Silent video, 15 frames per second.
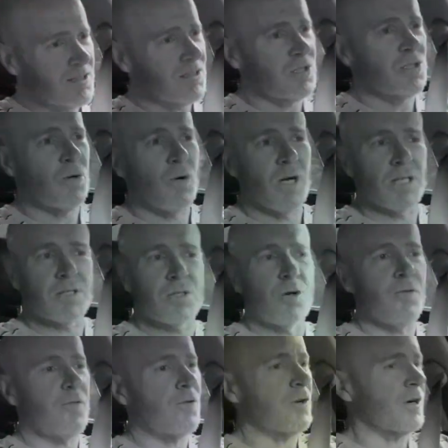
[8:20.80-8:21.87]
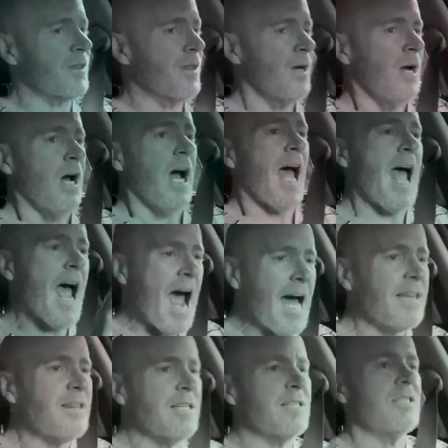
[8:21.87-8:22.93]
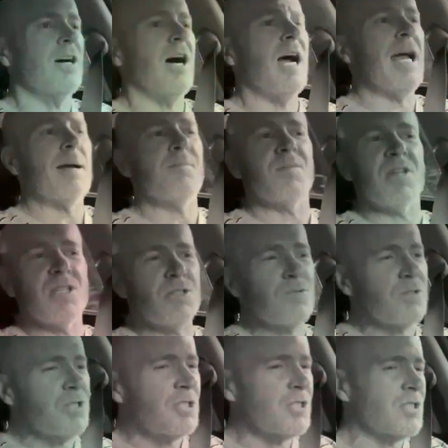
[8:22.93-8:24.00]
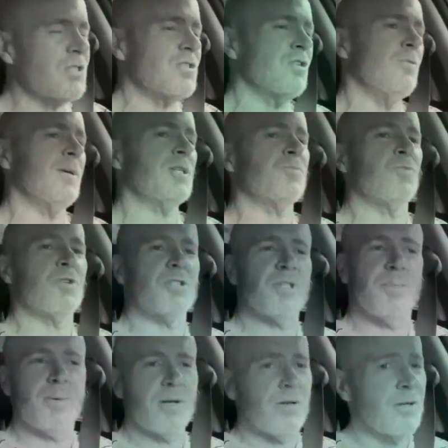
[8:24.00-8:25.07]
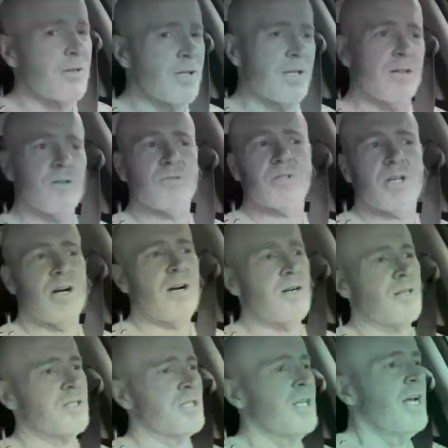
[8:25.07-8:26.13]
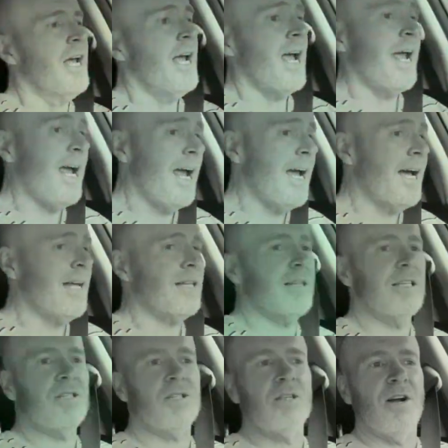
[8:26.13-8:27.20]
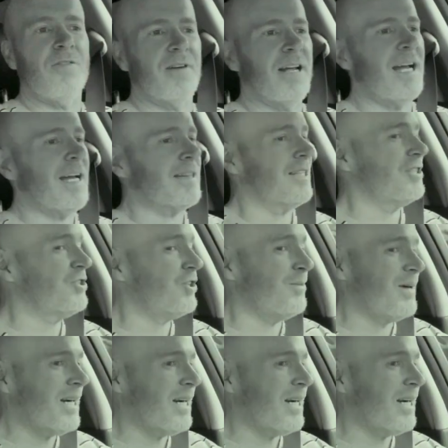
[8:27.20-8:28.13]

and so on and so forth. At the time, this was just so much more superior than those cars. And let's not forget, the German